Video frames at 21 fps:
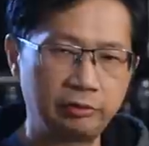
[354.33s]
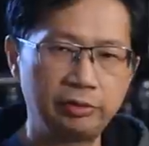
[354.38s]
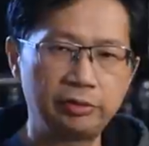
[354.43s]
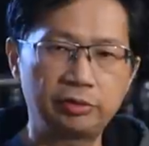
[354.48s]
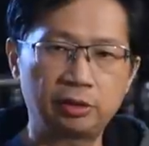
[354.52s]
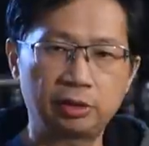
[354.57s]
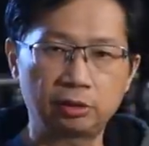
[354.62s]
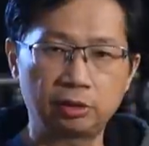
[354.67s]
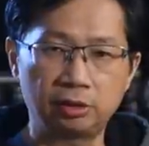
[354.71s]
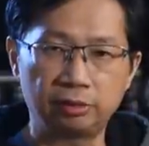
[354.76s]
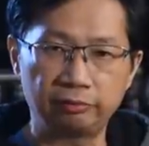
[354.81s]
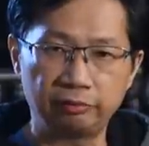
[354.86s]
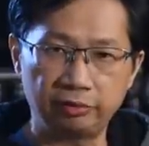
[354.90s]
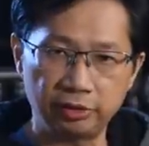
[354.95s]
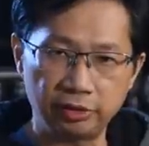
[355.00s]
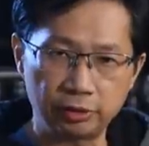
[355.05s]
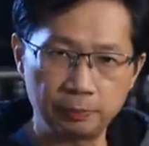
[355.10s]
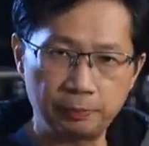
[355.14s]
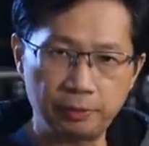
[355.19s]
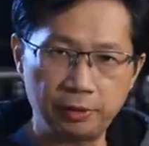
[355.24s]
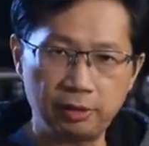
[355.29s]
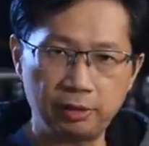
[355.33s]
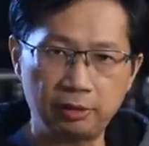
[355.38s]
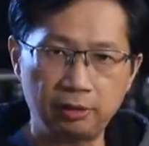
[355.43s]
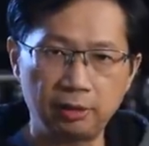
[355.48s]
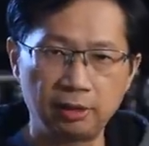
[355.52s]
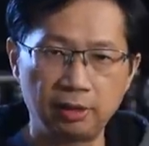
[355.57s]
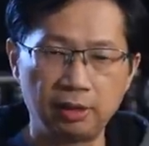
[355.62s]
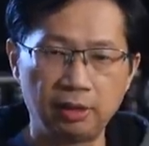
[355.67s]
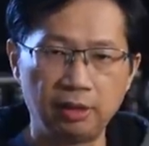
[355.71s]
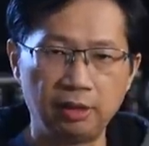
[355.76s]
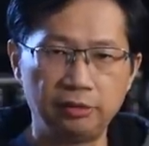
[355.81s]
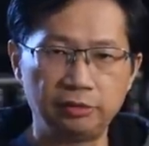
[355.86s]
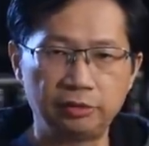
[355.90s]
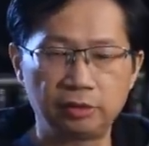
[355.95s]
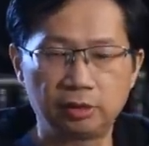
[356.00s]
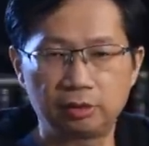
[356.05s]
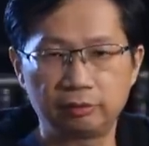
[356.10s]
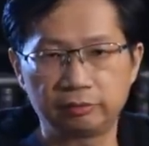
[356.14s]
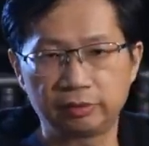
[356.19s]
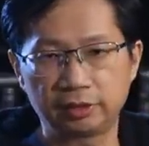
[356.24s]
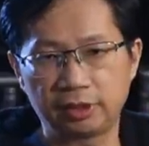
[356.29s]
reason I got a finished pair
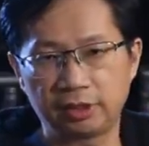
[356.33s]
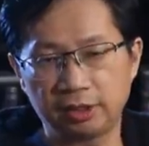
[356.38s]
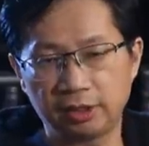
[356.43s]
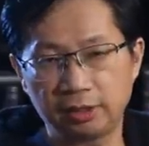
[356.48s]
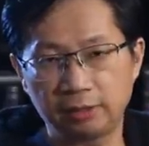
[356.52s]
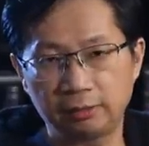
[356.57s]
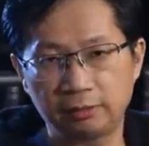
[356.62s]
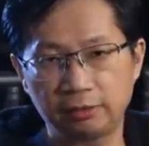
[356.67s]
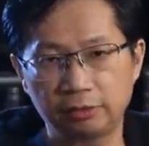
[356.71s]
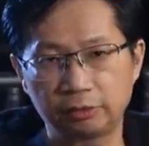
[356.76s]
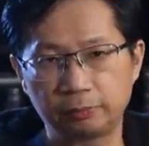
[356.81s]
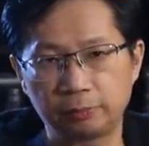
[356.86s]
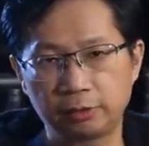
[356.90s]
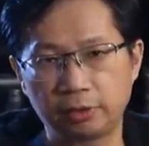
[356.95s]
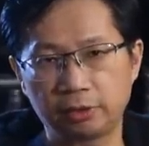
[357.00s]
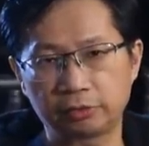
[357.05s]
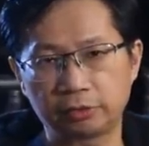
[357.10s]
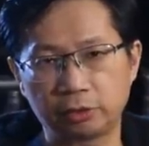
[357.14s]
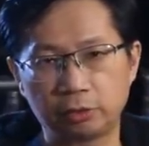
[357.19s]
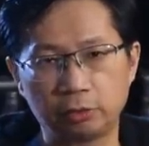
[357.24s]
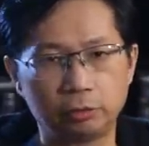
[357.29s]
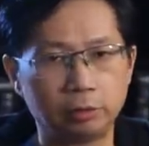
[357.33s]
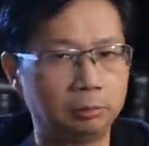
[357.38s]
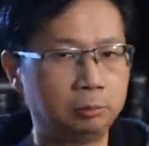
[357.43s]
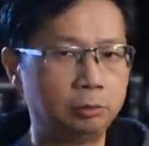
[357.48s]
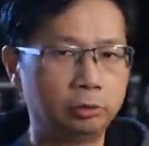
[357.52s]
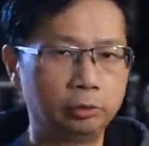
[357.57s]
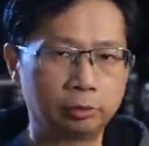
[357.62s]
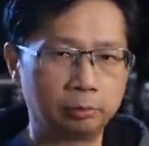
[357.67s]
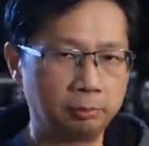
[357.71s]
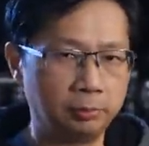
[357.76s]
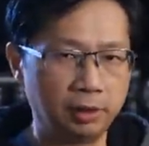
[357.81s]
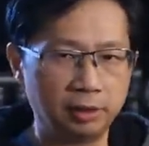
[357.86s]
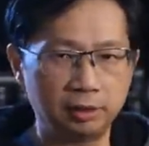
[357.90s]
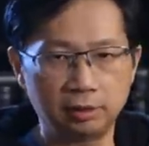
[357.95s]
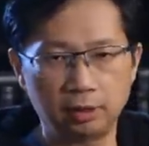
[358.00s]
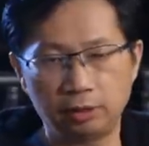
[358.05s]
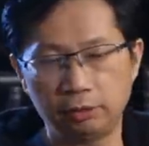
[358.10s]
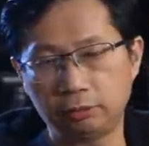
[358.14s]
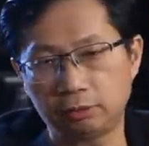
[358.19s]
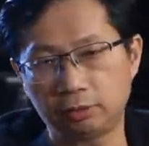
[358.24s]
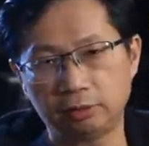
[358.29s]
instead of a kit is because I told them, look, man,
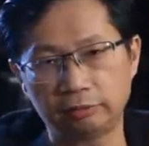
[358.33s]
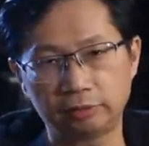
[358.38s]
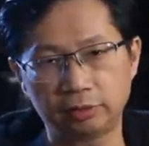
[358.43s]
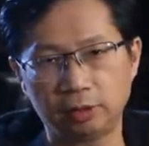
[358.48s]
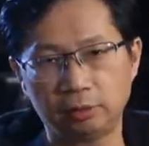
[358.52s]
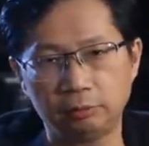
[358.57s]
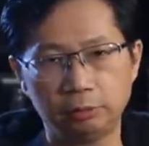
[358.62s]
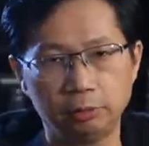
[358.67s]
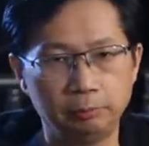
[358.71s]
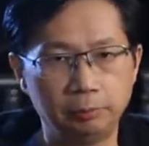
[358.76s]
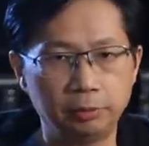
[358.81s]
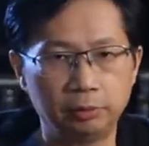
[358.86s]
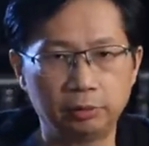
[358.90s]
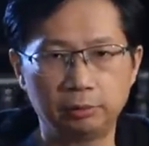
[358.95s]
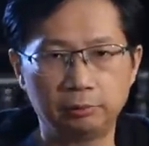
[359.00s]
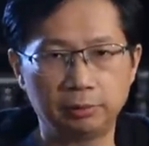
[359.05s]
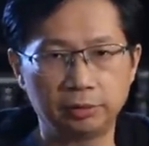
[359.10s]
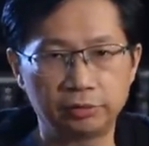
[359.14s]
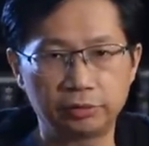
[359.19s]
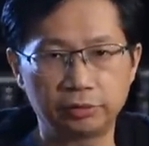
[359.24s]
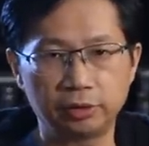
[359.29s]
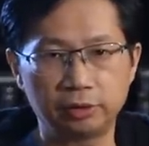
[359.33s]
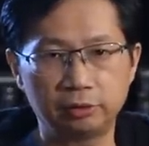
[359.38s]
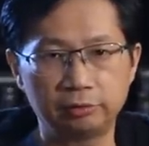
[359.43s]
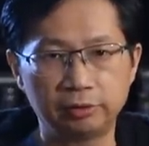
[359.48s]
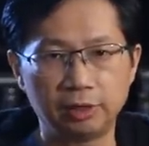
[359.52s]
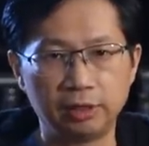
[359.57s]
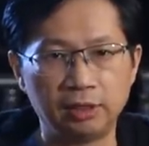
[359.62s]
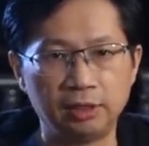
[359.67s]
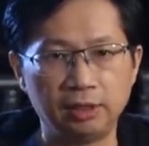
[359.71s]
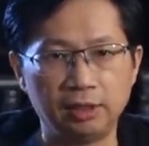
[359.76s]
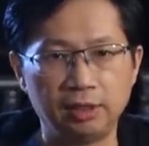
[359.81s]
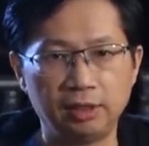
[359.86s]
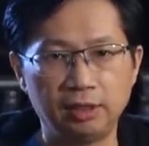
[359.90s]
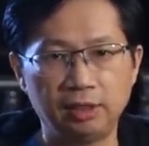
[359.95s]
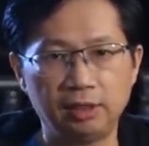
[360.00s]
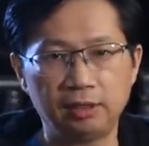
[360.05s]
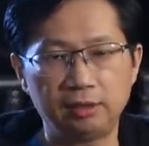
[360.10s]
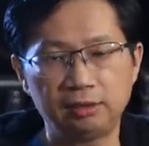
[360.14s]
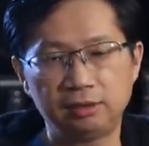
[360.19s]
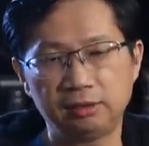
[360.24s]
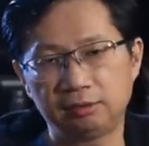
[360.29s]
I don't have time to build it myself.
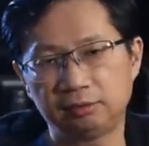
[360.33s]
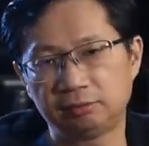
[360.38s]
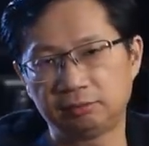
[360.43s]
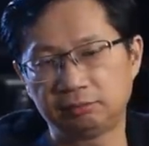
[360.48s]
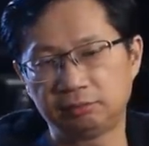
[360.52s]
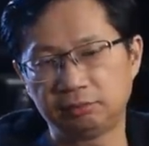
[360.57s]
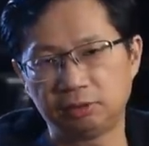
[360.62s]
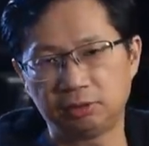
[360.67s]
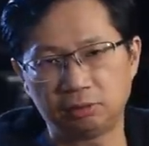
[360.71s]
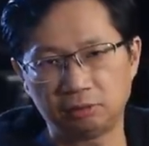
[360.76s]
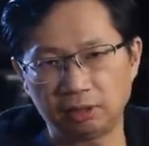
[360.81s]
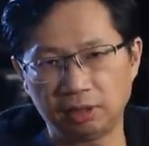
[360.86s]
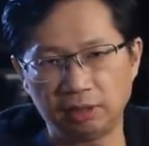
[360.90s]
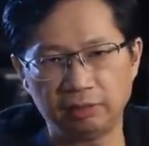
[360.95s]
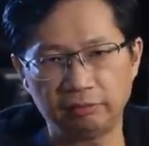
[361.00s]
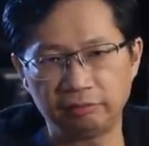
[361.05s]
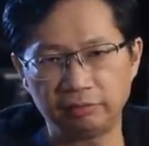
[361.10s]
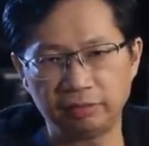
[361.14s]
And, you know, I have